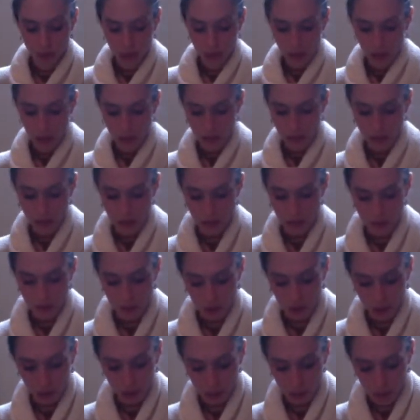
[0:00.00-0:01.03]
This is
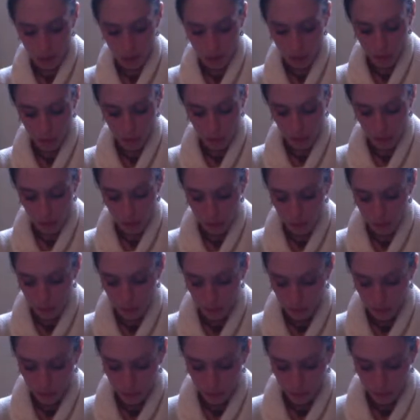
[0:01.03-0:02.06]
really beautiful.
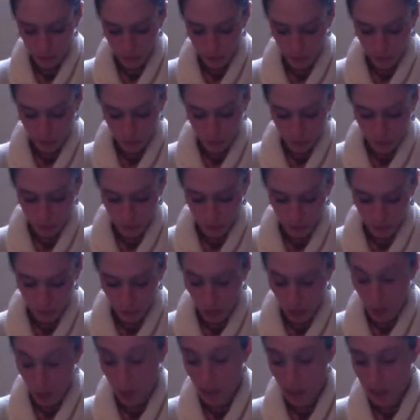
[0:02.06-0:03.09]

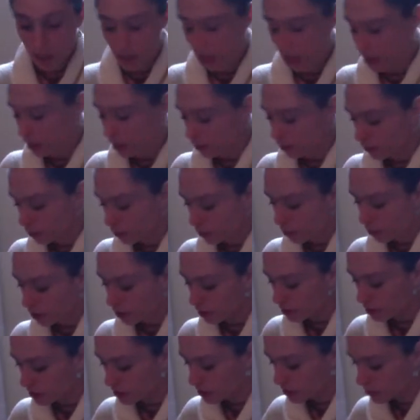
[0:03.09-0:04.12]
I'm excited for
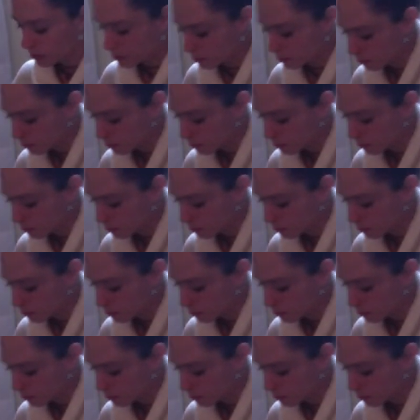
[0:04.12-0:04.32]
us.